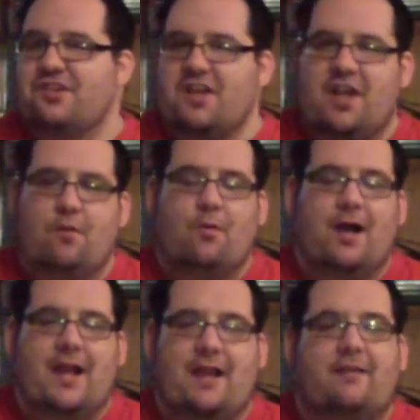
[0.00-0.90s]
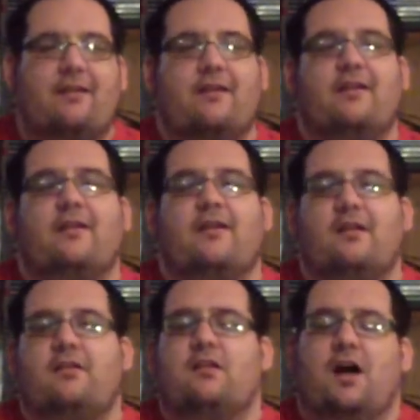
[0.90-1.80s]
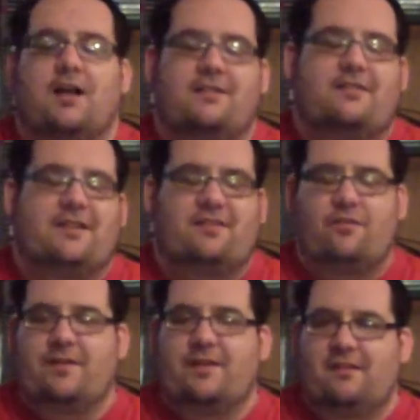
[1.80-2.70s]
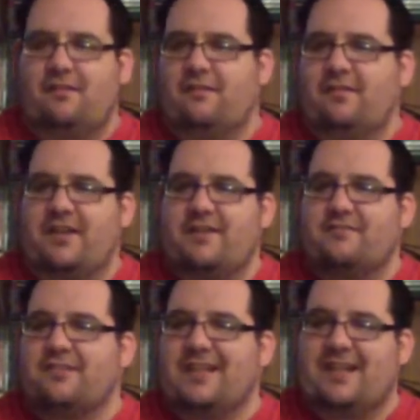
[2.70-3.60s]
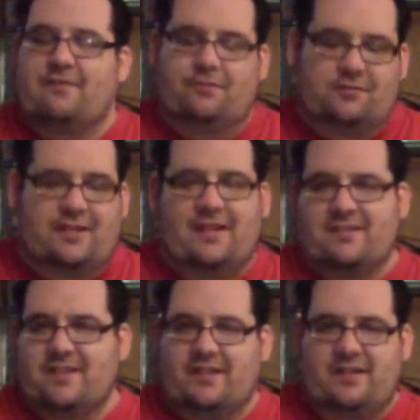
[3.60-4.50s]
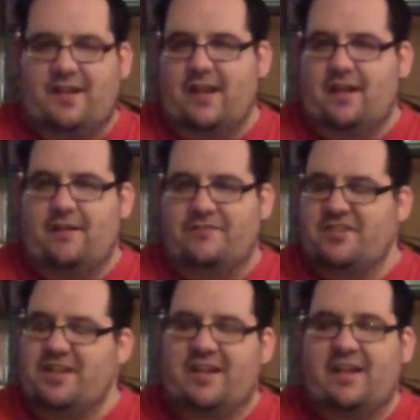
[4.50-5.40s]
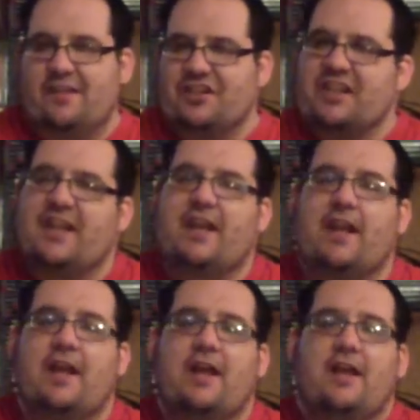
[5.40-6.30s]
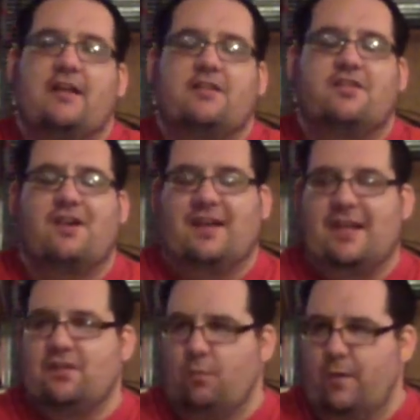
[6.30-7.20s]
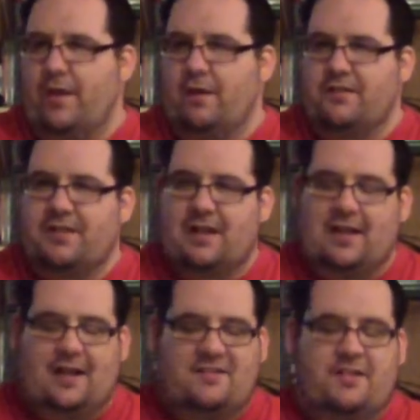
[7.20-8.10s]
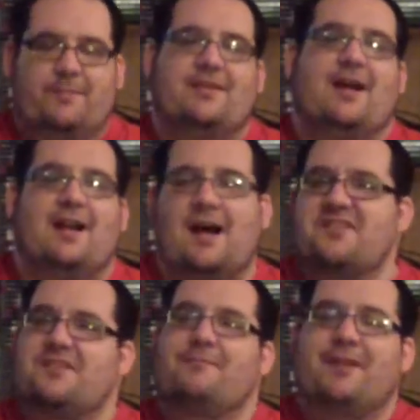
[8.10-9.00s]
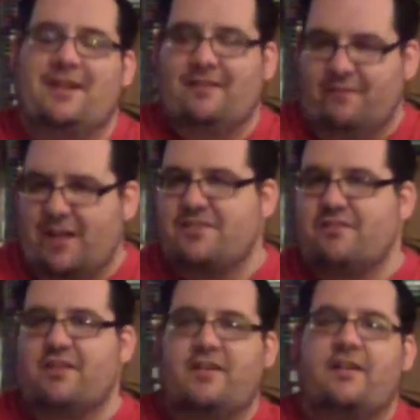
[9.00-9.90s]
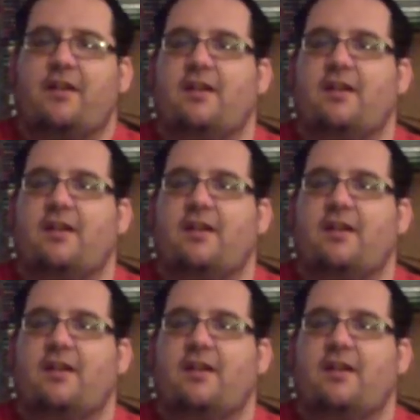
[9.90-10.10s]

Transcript: Jay White, doing the little evil things here and there of cheating and everything to try to get the win on Tanahashi, but Tanahashi being the veteran,